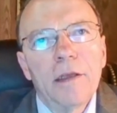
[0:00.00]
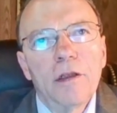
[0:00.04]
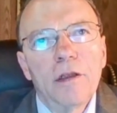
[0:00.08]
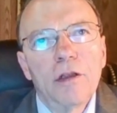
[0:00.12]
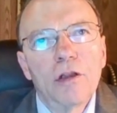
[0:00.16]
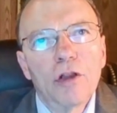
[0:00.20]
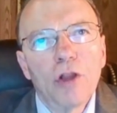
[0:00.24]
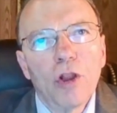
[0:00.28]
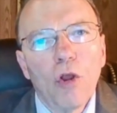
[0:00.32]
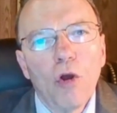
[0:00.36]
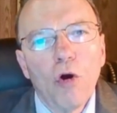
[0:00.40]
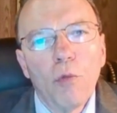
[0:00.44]

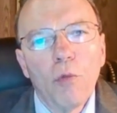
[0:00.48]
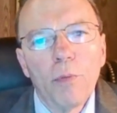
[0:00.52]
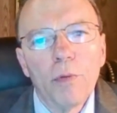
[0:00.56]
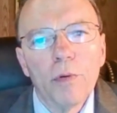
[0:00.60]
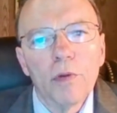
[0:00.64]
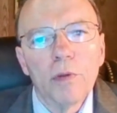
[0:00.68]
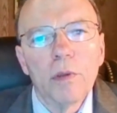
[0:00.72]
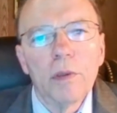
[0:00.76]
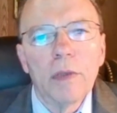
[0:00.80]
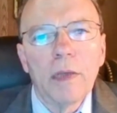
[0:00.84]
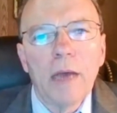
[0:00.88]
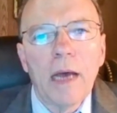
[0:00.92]

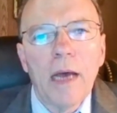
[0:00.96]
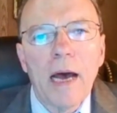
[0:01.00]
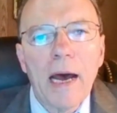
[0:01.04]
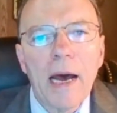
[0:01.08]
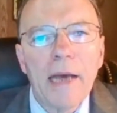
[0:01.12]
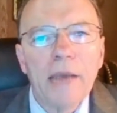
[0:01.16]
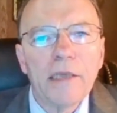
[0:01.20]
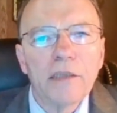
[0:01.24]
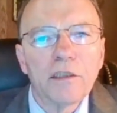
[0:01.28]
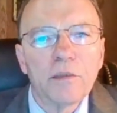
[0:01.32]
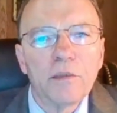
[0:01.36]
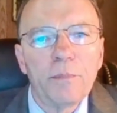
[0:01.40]
global
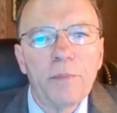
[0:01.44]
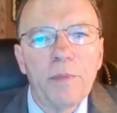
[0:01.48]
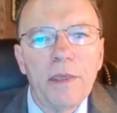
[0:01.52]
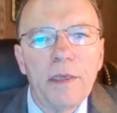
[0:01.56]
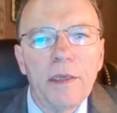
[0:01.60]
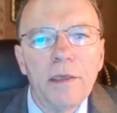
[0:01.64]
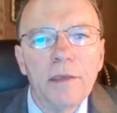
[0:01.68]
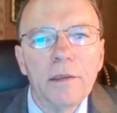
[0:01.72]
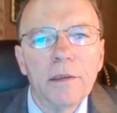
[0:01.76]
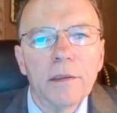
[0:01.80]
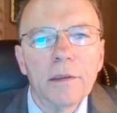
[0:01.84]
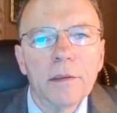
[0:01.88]

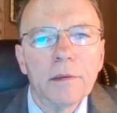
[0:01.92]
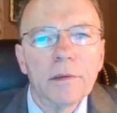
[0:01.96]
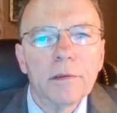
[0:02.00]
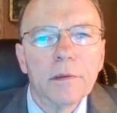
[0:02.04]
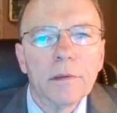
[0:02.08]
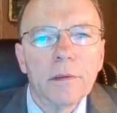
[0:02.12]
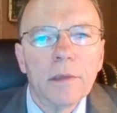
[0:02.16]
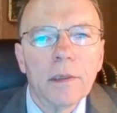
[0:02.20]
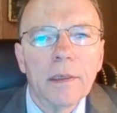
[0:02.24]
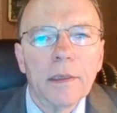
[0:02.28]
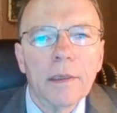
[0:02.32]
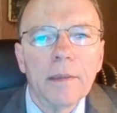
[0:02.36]
high-speed
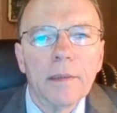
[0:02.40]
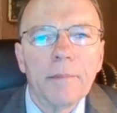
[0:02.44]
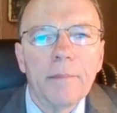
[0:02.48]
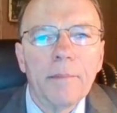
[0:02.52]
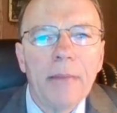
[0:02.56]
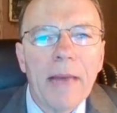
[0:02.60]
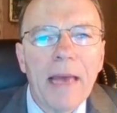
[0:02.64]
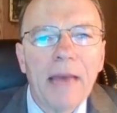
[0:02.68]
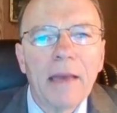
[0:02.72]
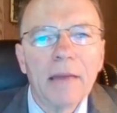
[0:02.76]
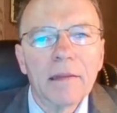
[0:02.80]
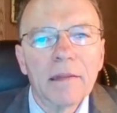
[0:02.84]

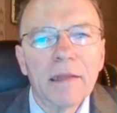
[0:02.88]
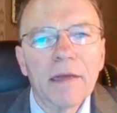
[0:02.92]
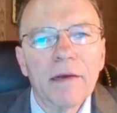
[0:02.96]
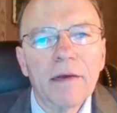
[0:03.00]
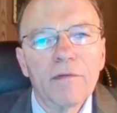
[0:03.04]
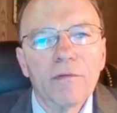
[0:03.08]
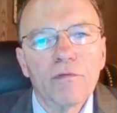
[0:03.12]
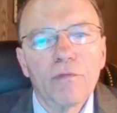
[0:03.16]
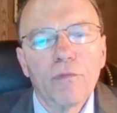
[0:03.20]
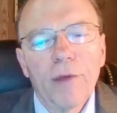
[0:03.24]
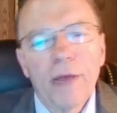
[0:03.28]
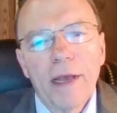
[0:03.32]

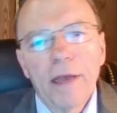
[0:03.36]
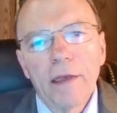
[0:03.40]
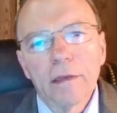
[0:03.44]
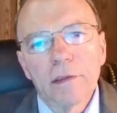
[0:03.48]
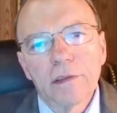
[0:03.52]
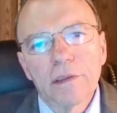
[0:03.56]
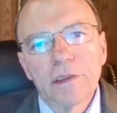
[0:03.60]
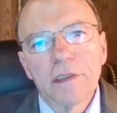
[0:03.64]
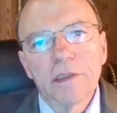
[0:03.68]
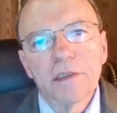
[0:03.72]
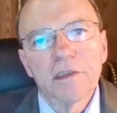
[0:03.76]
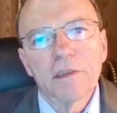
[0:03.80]
maglev rail
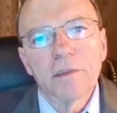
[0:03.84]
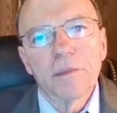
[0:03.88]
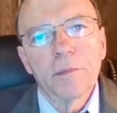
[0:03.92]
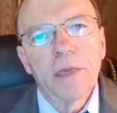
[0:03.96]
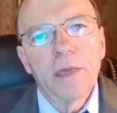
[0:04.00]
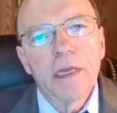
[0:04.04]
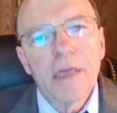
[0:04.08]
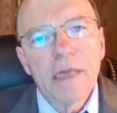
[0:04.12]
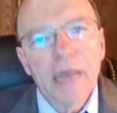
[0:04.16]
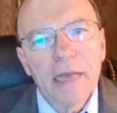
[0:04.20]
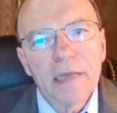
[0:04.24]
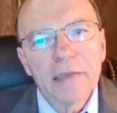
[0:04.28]
system
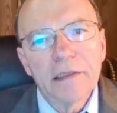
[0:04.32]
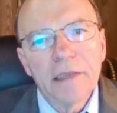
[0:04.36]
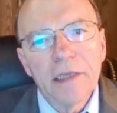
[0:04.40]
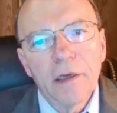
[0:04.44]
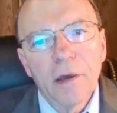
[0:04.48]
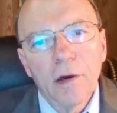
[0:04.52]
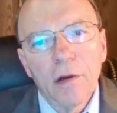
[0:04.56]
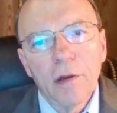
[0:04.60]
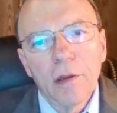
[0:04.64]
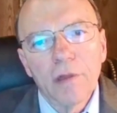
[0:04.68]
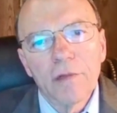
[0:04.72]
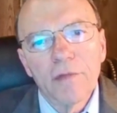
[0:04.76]
connecting
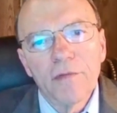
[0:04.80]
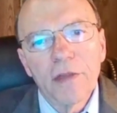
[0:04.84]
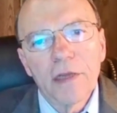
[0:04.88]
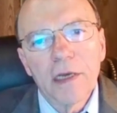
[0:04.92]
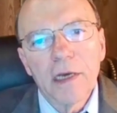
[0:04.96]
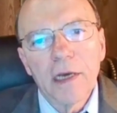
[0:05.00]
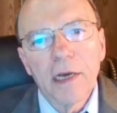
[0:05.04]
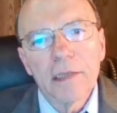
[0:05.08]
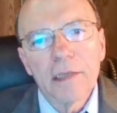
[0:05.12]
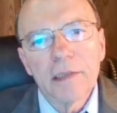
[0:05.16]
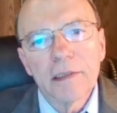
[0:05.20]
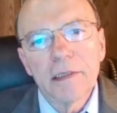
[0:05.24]
all of the
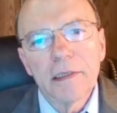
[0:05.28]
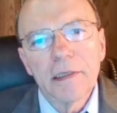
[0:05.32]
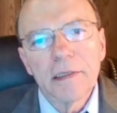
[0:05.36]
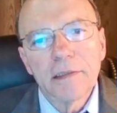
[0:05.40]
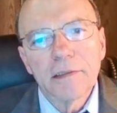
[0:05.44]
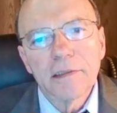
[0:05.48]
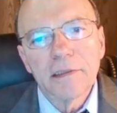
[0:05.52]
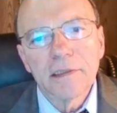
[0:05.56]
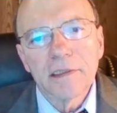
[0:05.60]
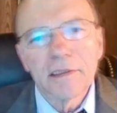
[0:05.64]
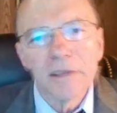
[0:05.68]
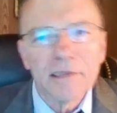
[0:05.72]

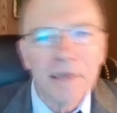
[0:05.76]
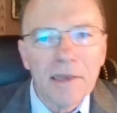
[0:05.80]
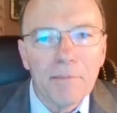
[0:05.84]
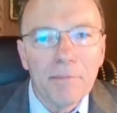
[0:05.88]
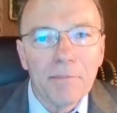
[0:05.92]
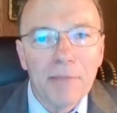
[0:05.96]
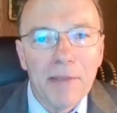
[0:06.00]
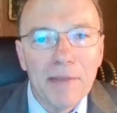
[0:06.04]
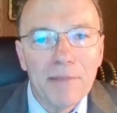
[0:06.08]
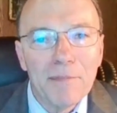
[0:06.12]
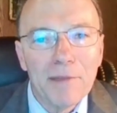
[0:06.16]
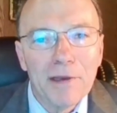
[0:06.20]
continents except
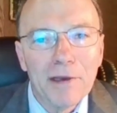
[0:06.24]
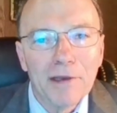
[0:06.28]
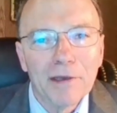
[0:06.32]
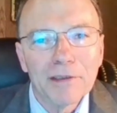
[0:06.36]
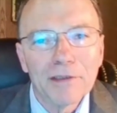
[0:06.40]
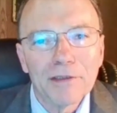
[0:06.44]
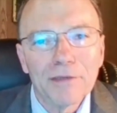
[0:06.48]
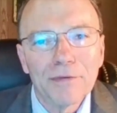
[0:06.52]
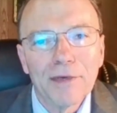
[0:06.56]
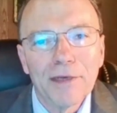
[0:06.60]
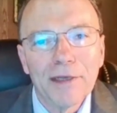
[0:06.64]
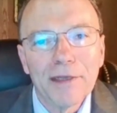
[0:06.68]
maybe
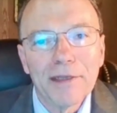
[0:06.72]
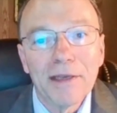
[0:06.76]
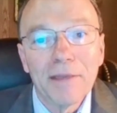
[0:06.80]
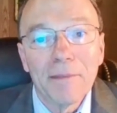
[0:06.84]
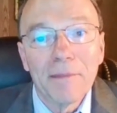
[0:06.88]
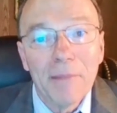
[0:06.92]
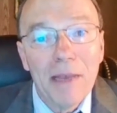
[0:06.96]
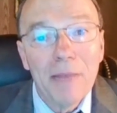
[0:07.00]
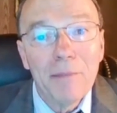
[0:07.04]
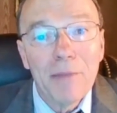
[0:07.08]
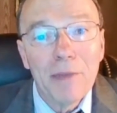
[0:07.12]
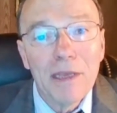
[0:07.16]
Australia.
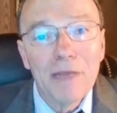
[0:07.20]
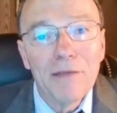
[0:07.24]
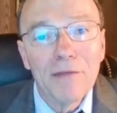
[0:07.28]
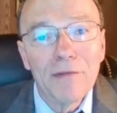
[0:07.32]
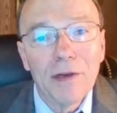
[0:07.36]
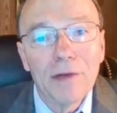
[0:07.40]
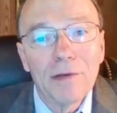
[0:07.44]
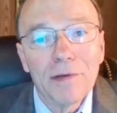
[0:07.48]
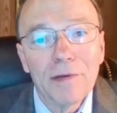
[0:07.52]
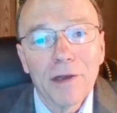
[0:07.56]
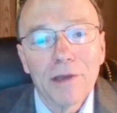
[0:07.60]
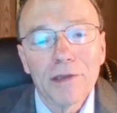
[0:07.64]
Maybe
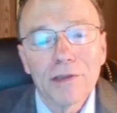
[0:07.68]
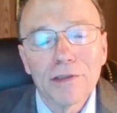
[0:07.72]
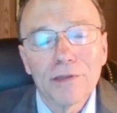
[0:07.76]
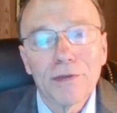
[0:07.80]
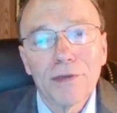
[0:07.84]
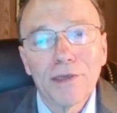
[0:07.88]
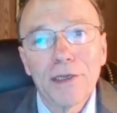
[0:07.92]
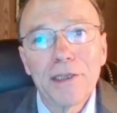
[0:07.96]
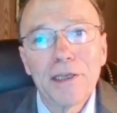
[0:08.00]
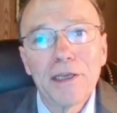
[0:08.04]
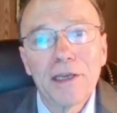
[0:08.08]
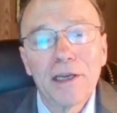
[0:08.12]
even
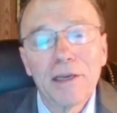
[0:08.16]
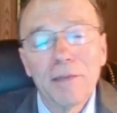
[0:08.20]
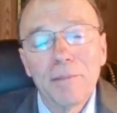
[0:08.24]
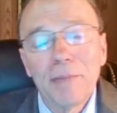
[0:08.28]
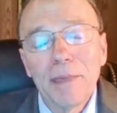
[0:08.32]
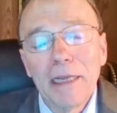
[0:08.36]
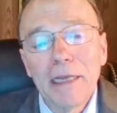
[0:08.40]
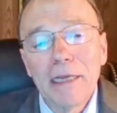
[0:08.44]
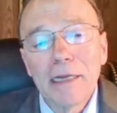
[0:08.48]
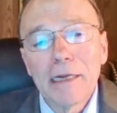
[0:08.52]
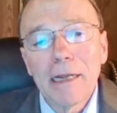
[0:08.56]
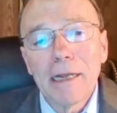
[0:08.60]
Australia can
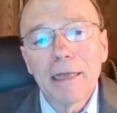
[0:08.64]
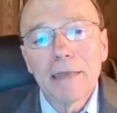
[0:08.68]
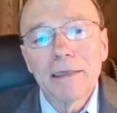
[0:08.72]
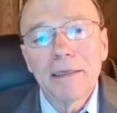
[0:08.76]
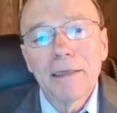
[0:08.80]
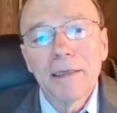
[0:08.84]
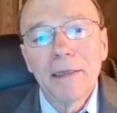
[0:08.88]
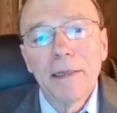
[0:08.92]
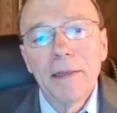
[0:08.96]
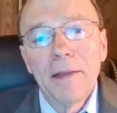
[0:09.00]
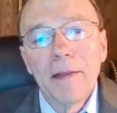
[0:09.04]
be connected.